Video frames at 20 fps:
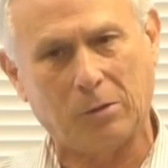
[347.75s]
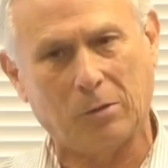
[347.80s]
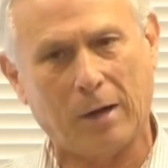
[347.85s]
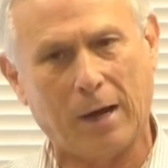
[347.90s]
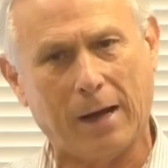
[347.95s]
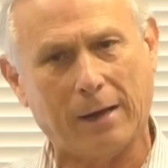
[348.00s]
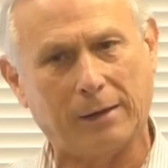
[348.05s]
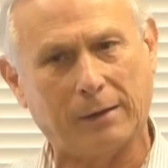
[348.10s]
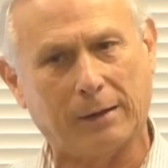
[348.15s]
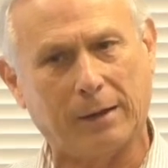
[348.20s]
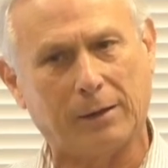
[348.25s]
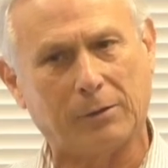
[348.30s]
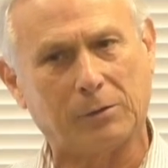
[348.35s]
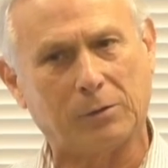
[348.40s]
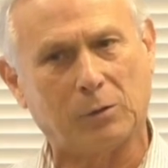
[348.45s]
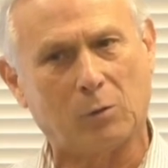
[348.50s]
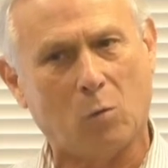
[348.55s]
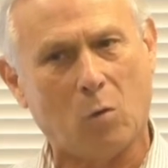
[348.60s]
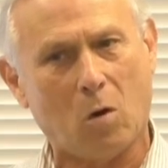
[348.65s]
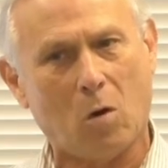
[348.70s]
your head
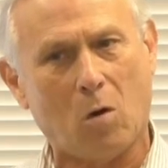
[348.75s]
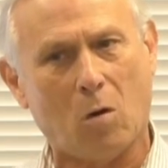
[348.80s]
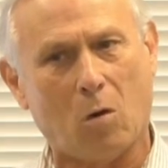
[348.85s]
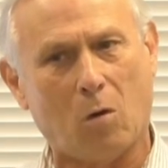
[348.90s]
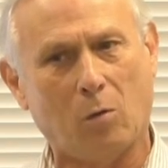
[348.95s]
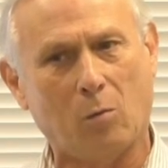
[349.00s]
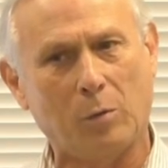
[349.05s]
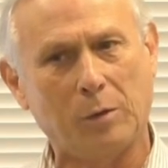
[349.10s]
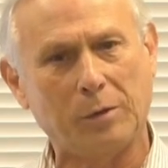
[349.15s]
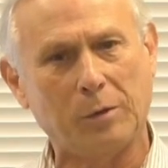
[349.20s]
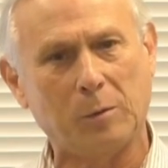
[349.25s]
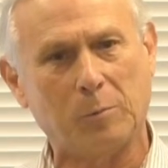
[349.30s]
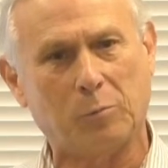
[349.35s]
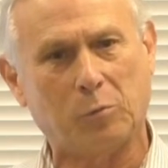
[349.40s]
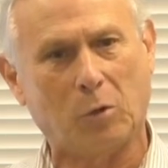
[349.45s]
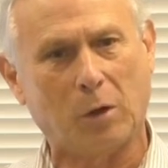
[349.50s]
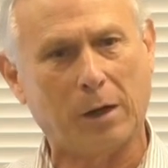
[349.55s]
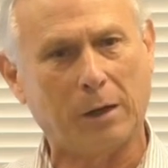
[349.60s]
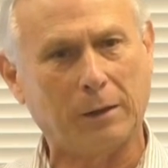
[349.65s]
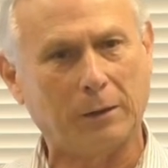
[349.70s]
against the wall when you
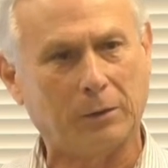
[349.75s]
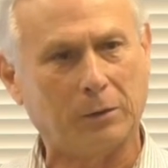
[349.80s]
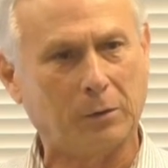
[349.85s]
pray